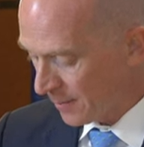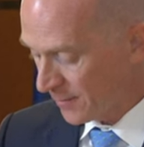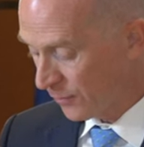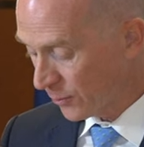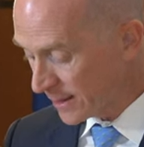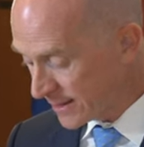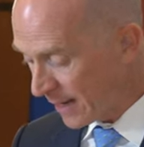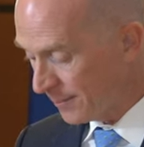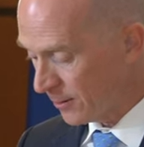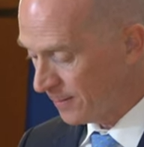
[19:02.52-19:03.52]
For
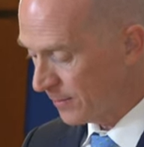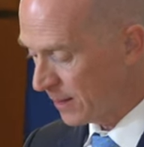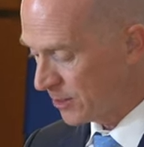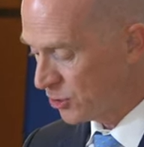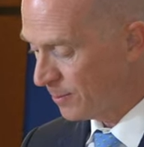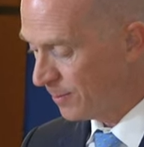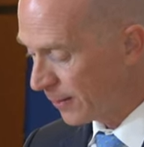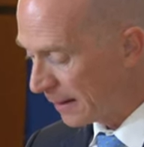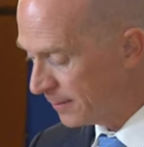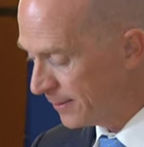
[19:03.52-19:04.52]
example, as you
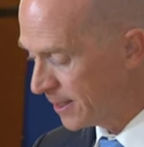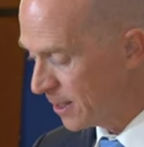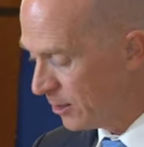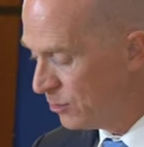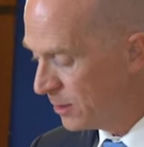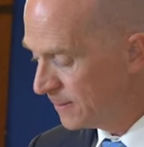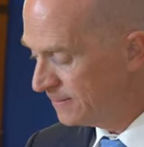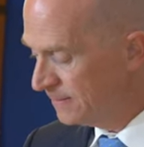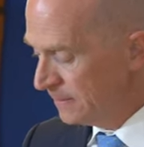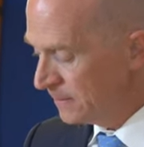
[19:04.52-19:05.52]
probably know,
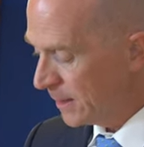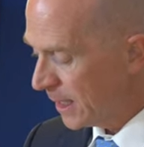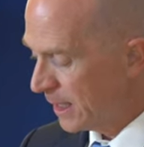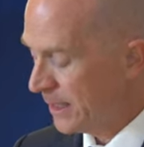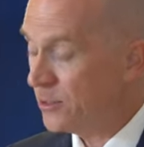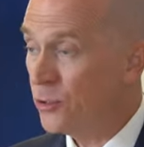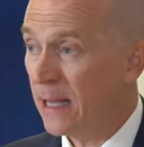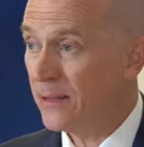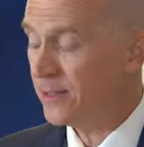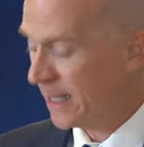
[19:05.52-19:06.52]
in
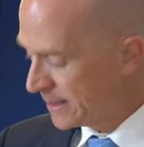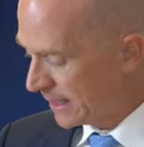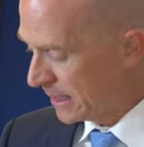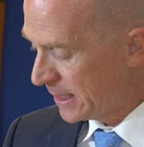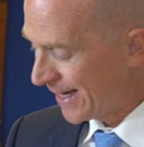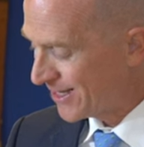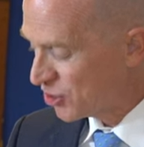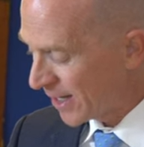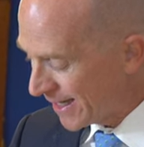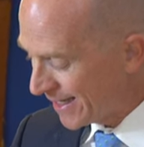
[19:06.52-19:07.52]
2018, a
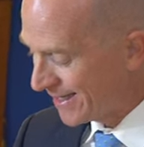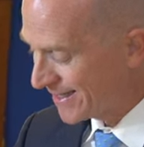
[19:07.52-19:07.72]
Chinese